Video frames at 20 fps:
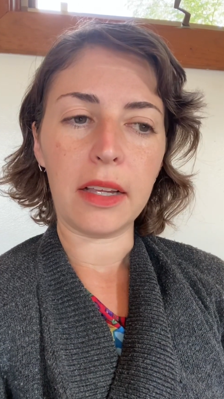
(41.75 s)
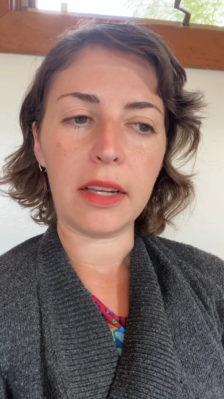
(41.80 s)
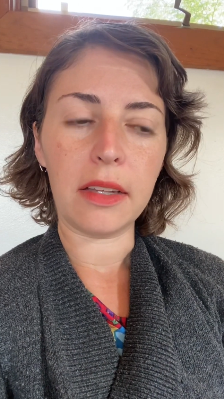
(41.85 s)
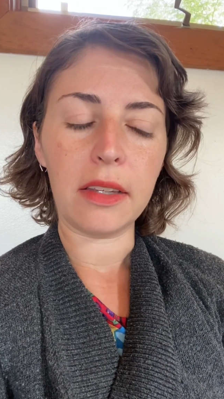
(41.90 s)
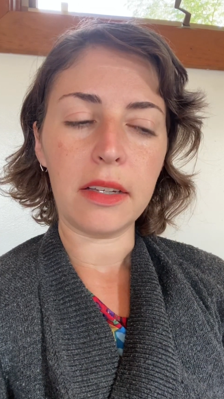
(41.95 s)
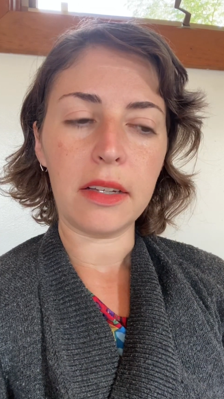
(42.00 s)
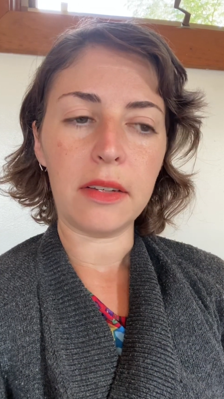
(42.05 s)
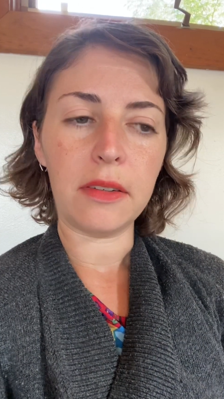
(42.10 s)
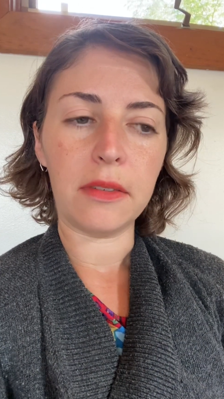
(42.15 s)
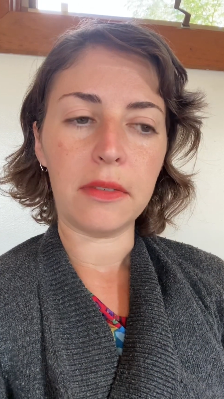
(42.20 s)
I
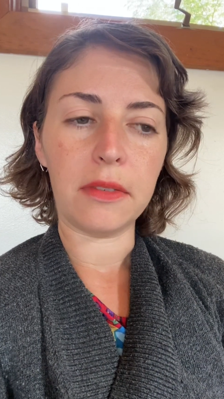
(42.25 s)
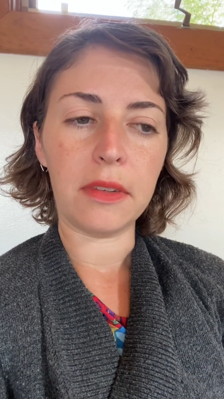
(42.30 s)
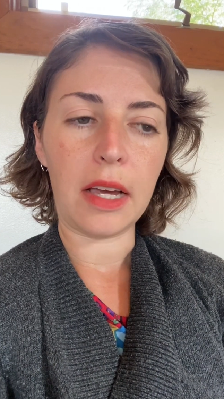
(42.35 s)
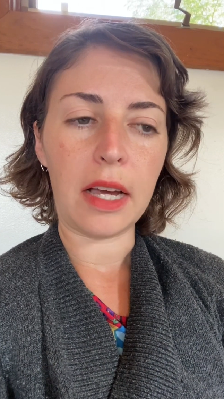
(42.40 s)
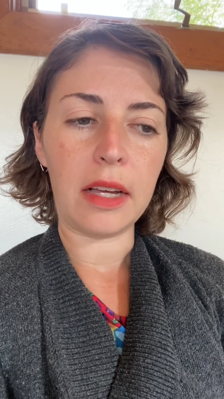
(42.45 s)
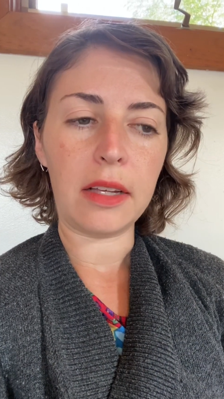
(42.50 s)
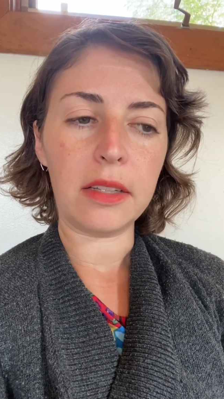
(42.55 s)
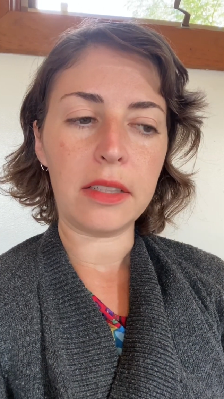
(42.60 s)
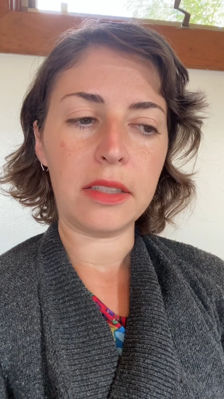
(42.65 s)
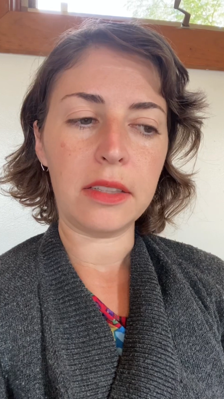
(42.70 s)
think
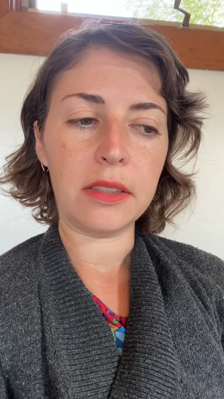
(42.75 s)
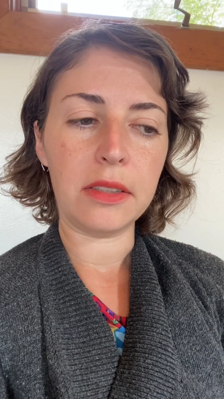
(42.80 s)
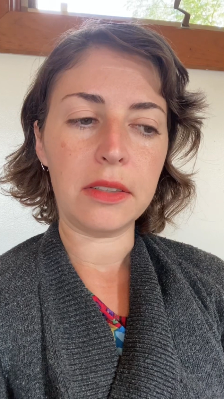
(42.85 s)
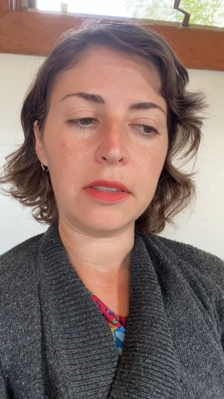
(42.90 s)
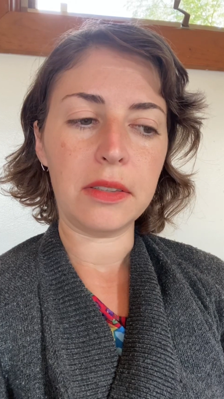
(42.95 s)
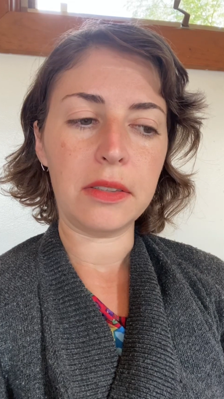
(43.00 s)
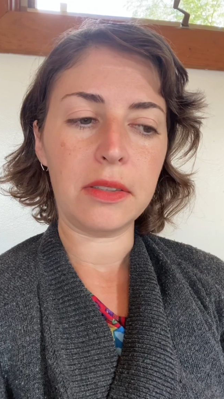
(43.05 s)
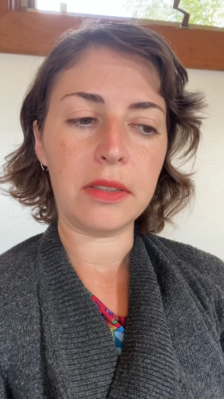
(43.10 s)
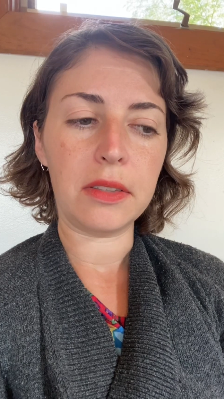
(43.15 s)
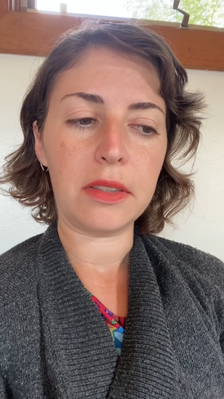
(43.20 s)

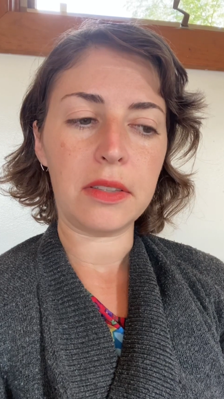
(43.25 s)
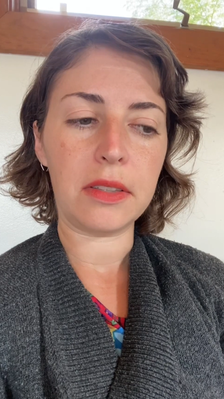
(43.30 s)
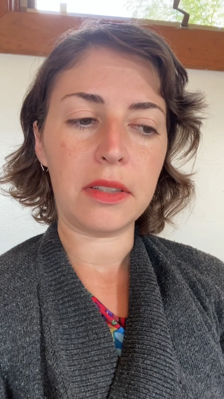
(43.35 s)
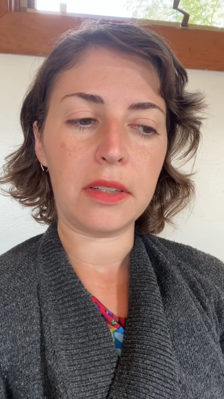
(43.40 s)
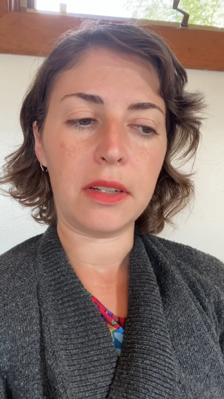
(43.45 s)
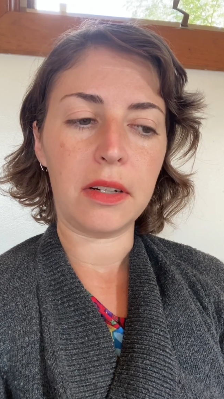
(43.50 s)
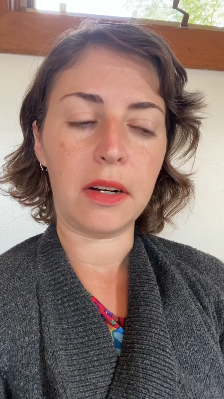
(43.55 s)
values